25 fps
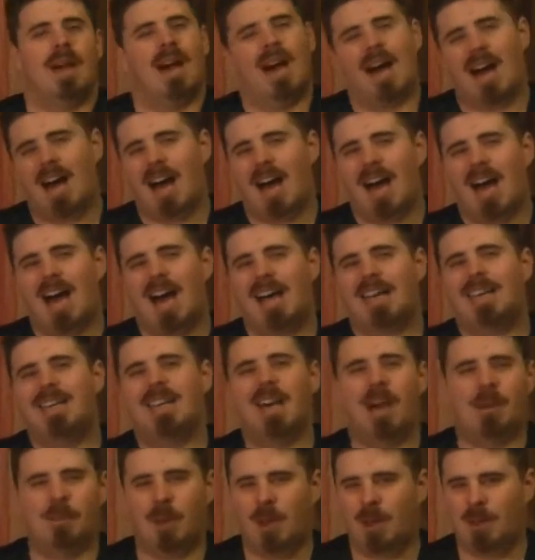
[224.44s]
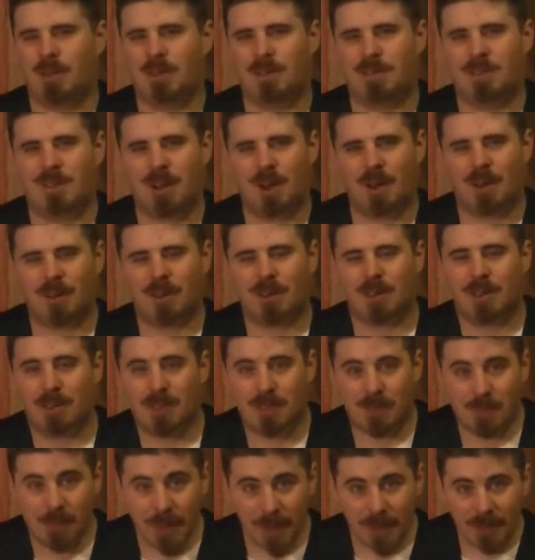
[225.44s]
Ah, come on, Doc.
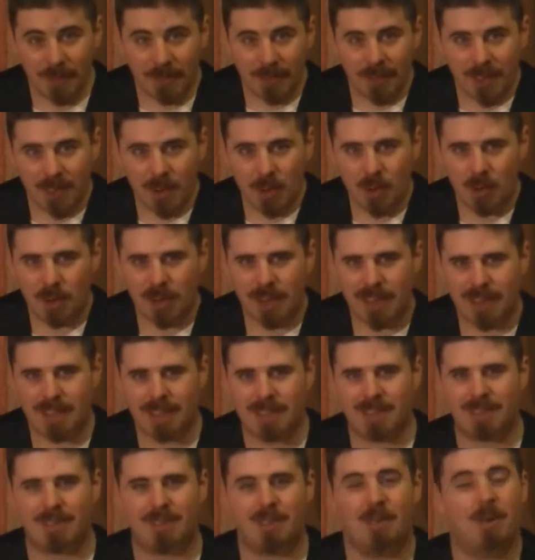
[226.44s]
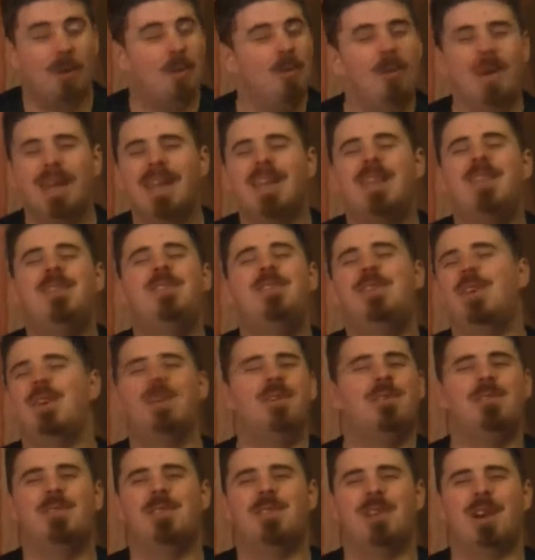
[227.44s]
Spill for the audience. We
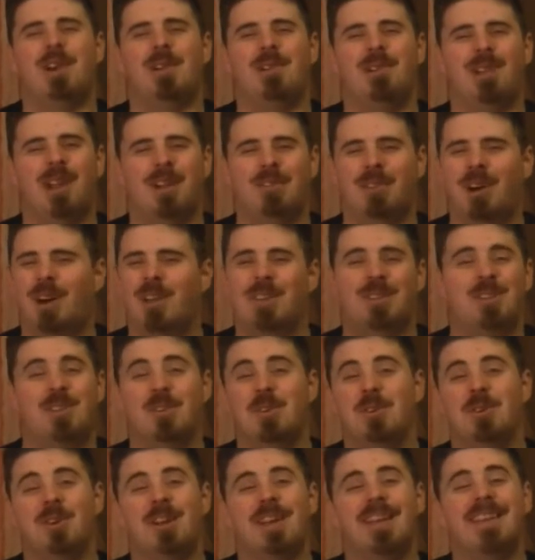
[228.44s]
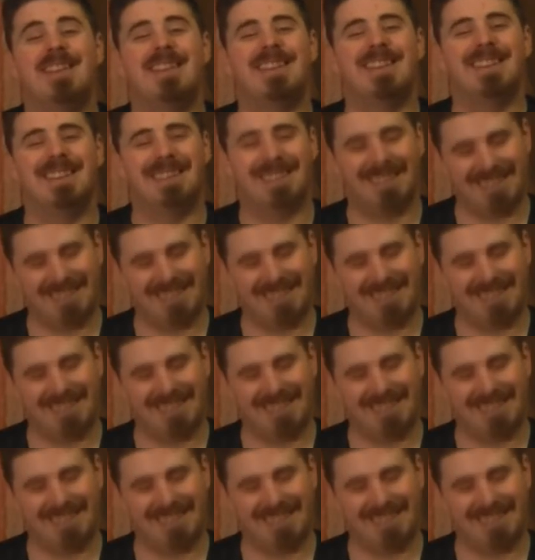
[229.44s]
do so love our stories.